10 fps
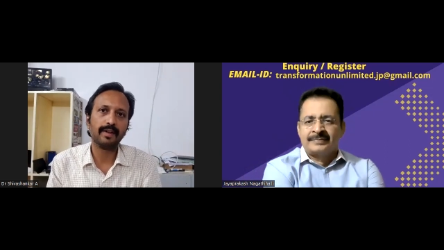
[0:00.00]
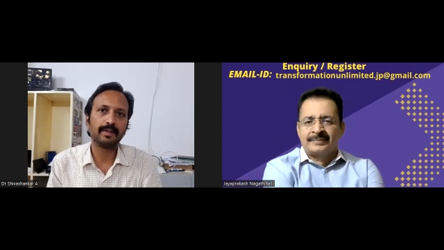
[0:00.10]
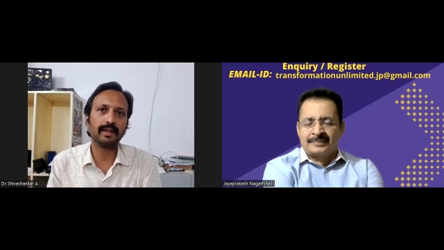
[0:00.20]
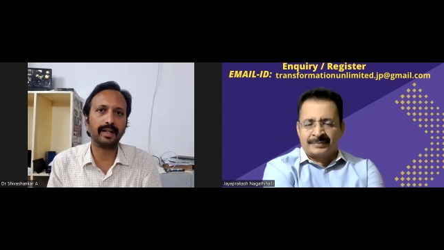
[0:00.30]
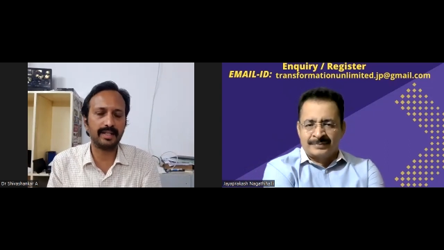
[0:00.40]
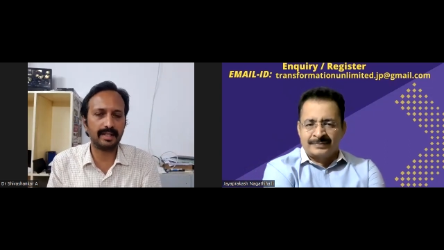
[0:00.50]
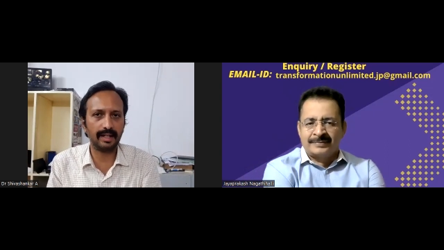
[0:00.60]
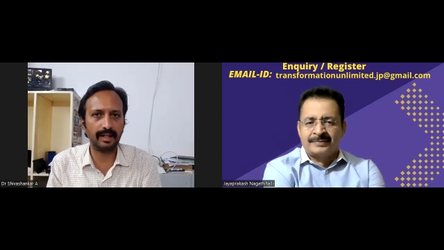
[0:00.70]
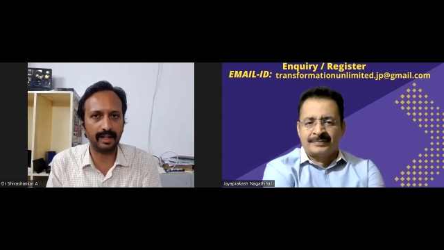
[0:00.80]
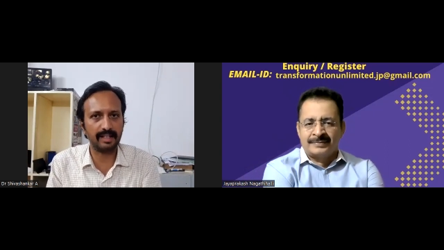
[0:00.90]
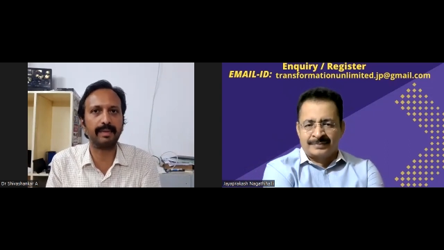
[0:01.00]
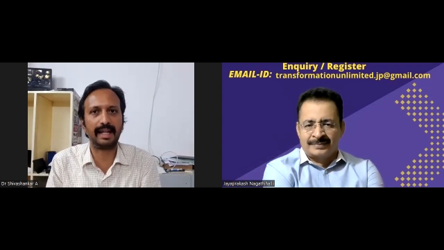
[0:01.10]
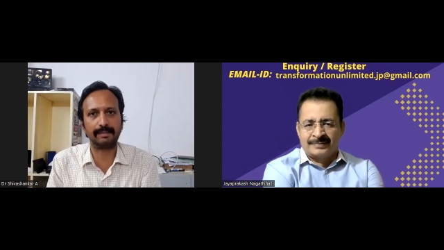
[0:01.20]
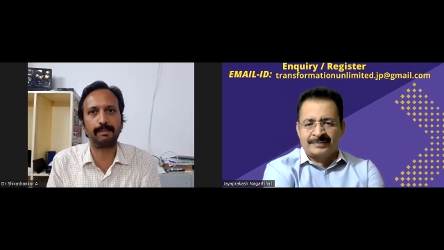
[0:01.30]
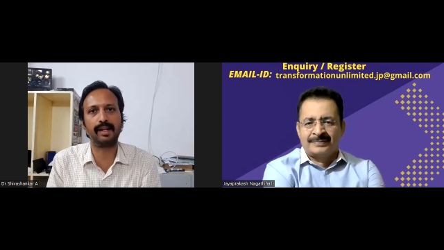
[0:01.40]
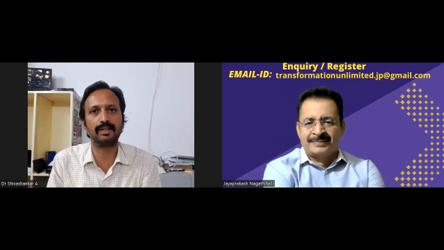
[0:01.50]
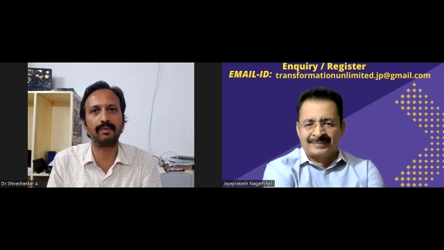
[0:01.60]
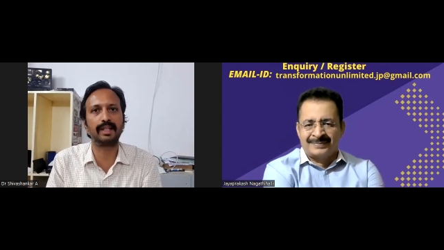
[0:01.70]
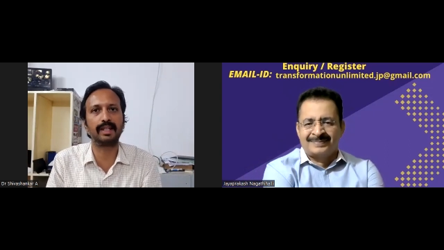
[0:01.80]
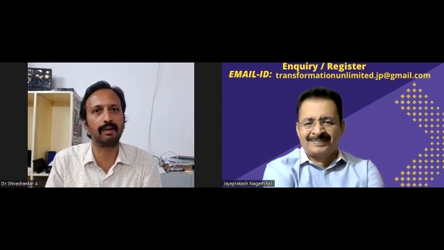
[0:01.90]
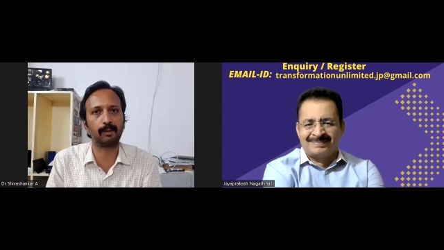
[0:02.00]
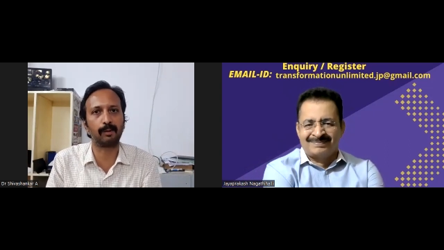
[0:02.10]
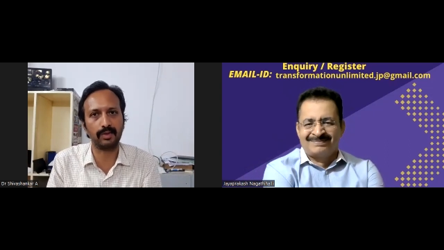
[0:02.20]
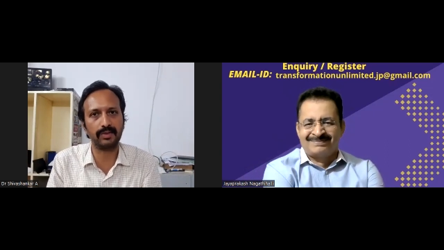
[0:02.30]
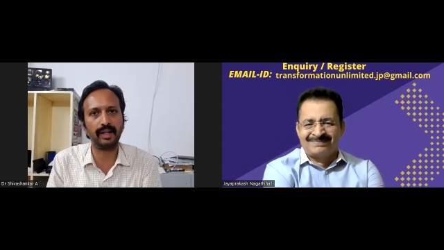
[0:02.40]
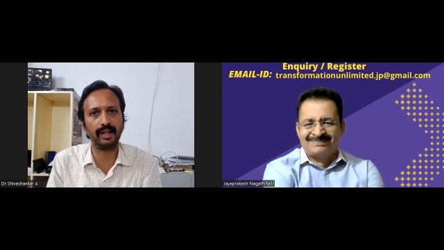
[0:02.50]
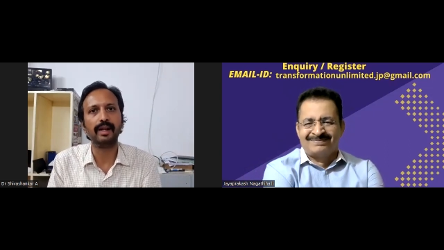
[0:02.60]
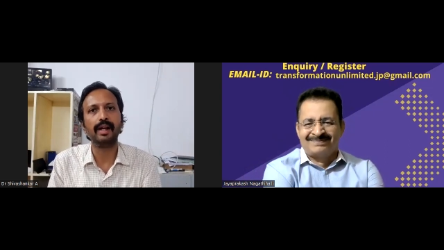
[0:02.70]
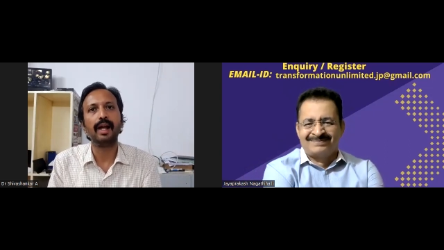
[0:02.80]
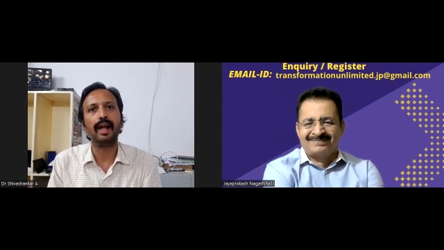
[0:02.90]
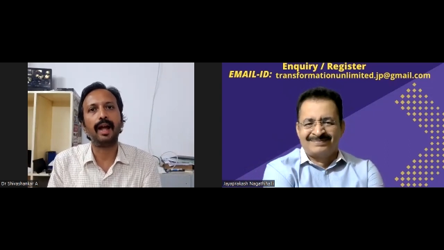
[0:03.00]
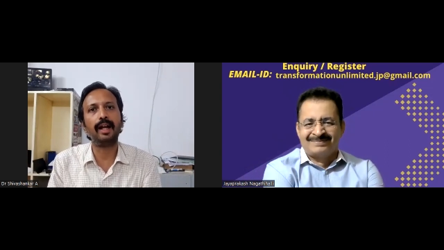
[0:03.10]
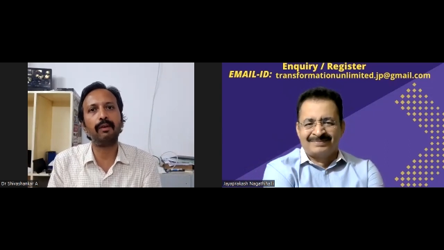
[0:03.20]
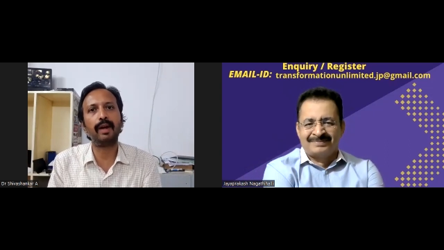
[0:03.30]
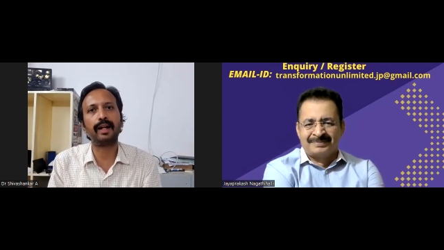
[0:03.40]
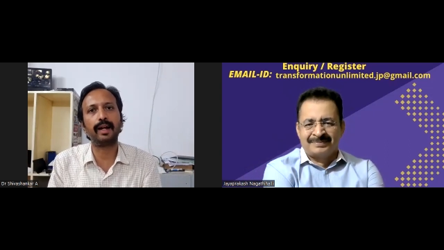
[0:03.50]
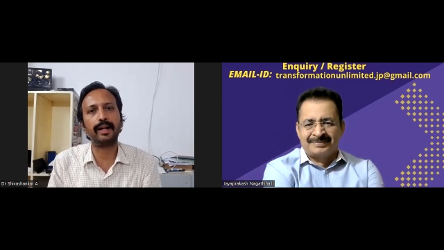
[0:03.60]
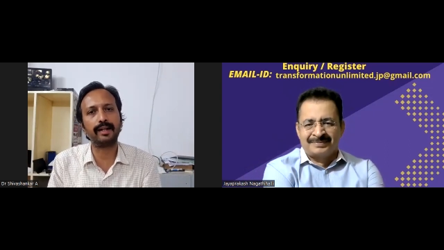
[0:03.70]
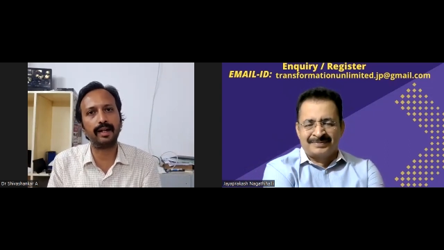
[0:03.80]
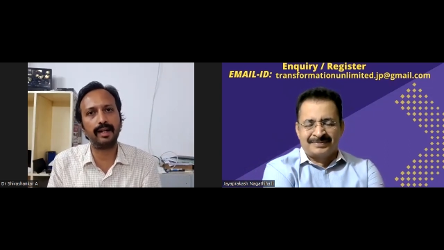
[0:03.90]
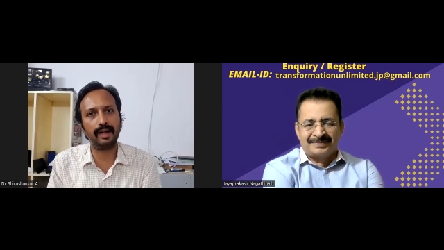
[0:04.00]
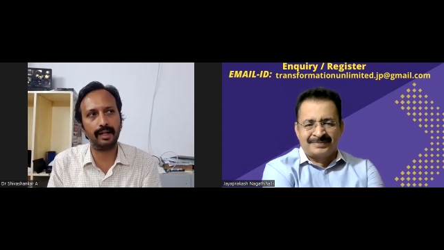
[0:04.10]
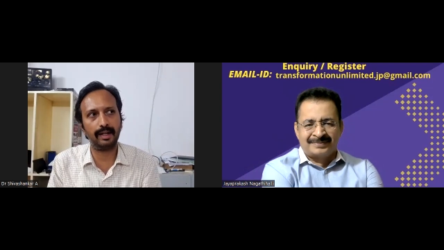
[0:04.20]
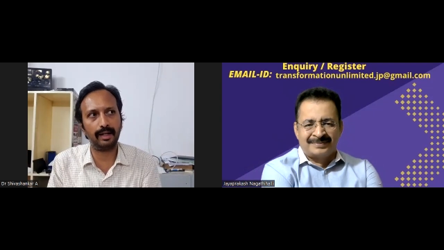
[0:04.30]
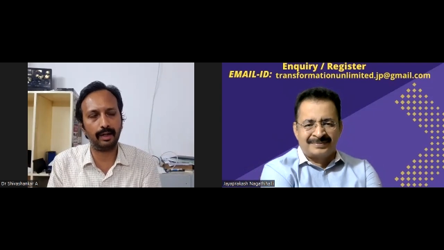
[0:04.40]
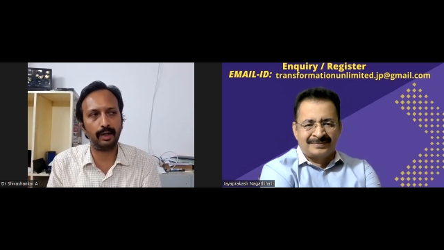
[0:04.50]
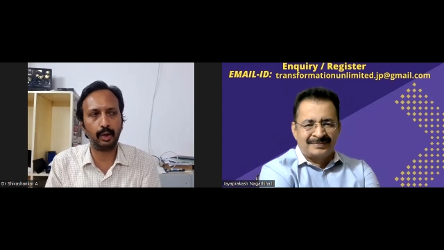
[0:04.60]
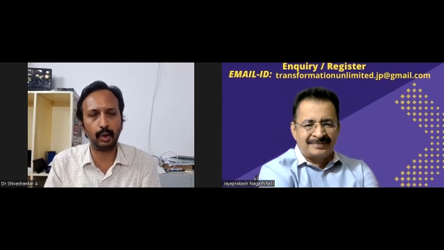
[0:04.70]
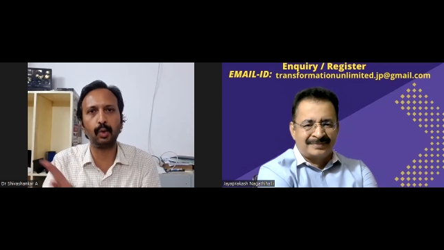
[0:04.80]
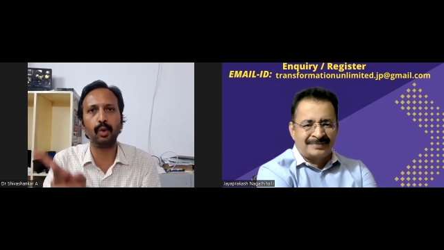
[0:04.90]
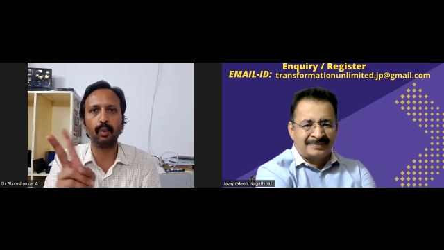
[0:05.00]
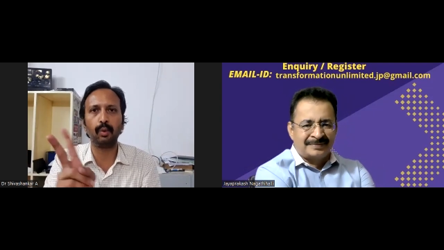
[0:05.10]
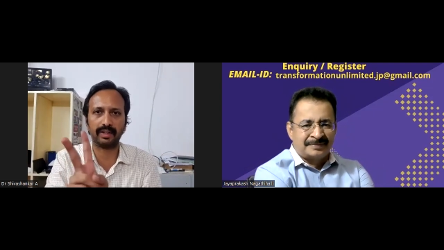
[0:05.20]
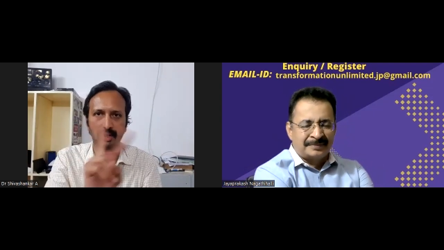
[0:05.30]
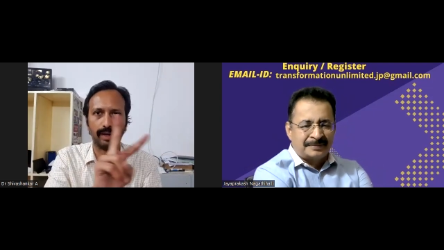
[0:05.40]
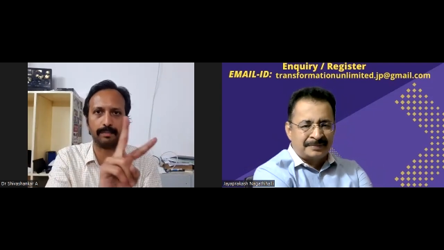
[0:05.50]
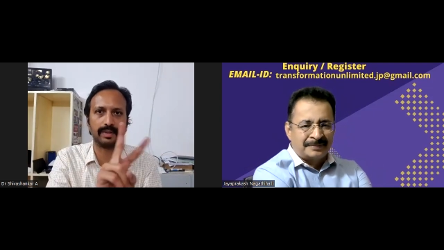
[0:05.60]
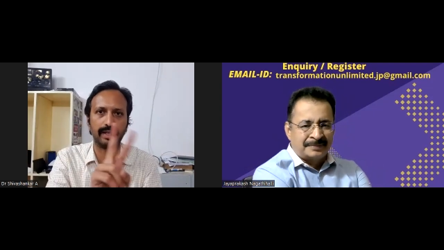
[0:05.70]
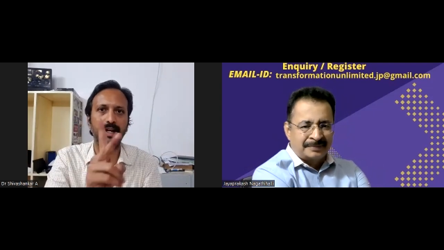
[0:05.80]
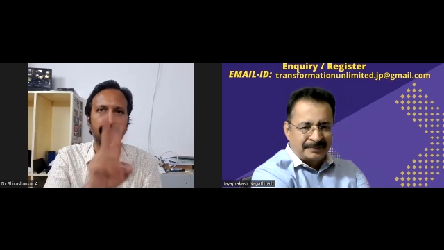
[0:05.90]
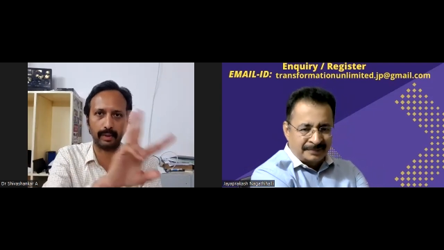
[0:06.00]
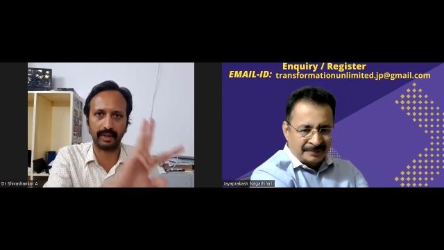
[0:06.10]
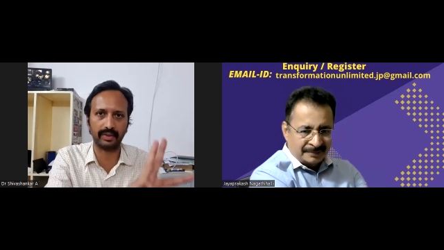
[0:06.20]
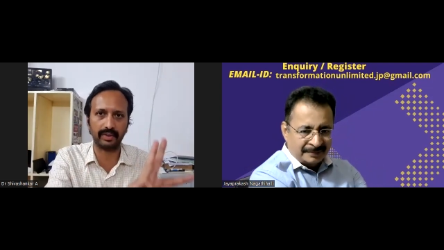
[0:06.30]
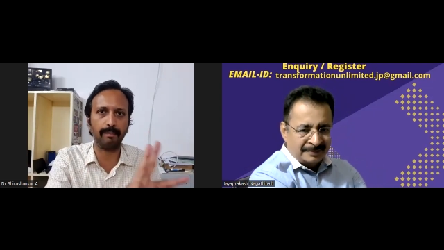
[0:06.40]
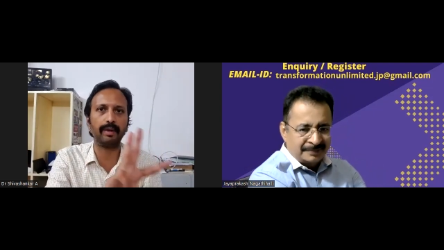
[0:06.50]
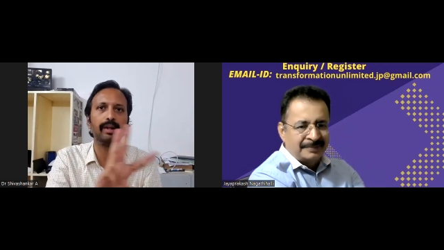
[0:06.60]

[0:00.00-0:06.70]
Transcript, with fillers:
Speaker 1: So that's the that's my experience with your course, sir. And you had conducted uh, uh, two workshops, three days workshop.